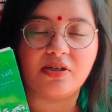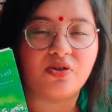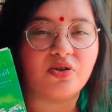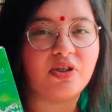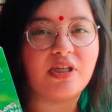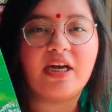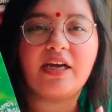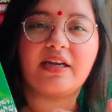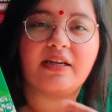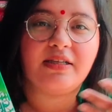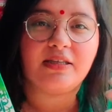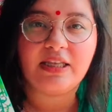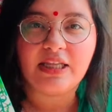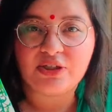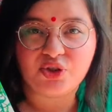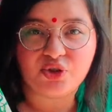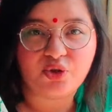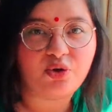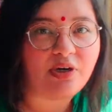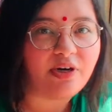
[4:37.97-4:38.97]
So that they
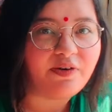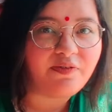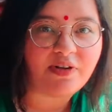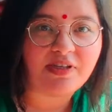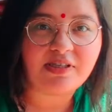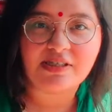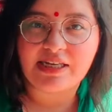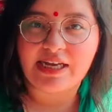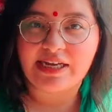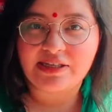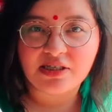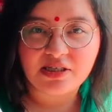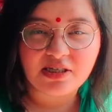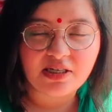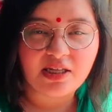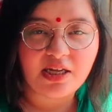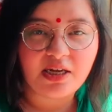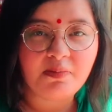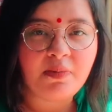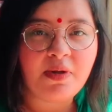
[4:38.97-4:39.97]
show different sides
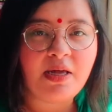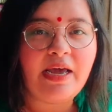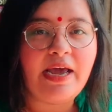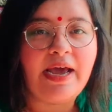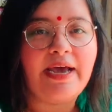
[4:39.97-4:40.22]
to them.